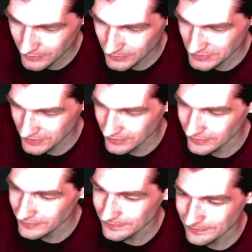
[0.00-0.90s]
is hard.
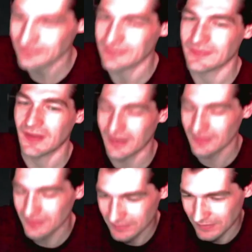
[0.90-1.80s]

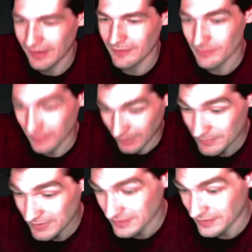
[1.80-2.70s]
I'm
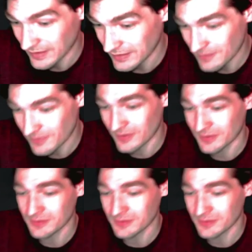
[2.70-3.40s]
into that game though.